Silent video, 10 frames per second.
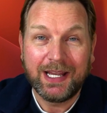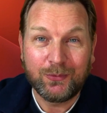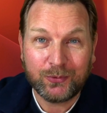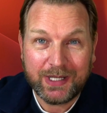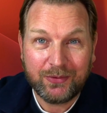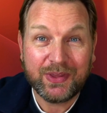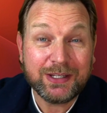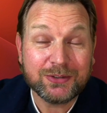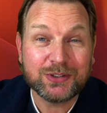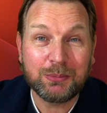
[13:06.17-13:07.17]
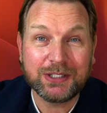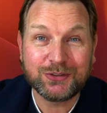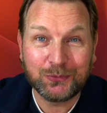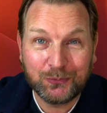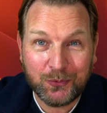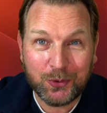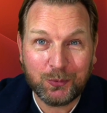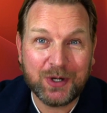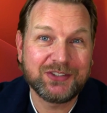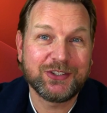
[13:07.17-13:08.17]
And for now, thank you so much for
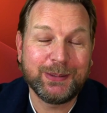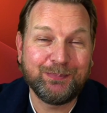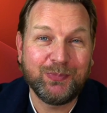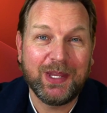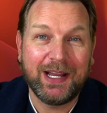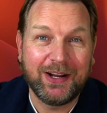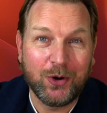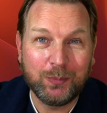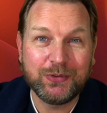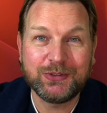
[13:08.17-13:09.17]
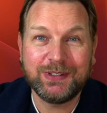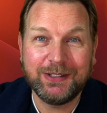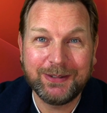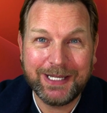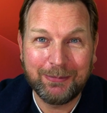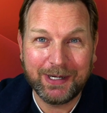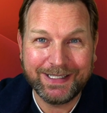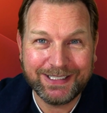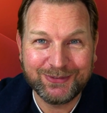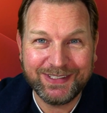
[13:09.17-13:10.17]
watching. I hope to see you in my
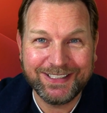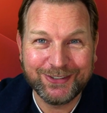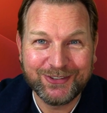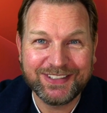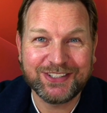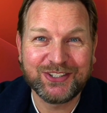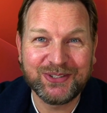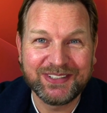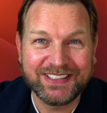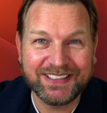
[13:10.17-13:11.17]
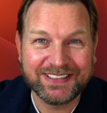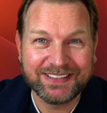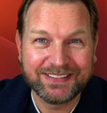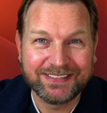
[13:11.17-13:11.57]
next video. Talk soon. Cheers.